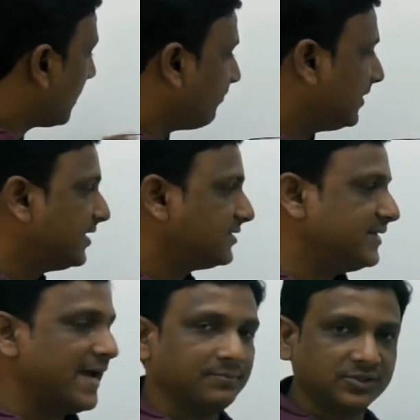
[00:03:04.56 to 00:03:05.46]
up with these
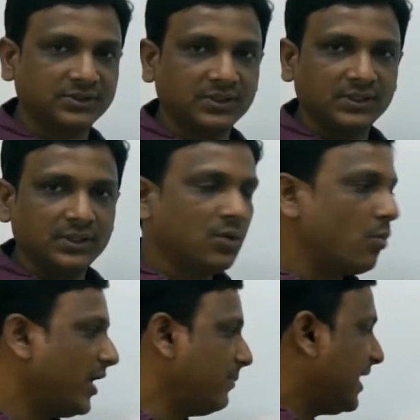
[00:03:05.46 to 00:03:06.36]
dams?
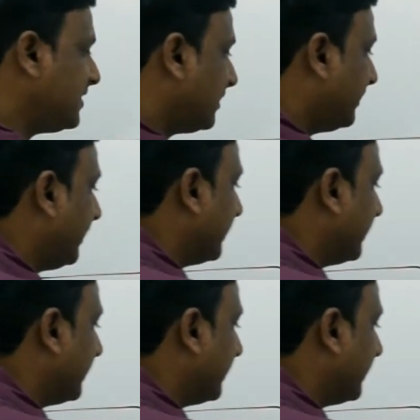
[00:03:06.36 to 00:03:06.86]
One major thing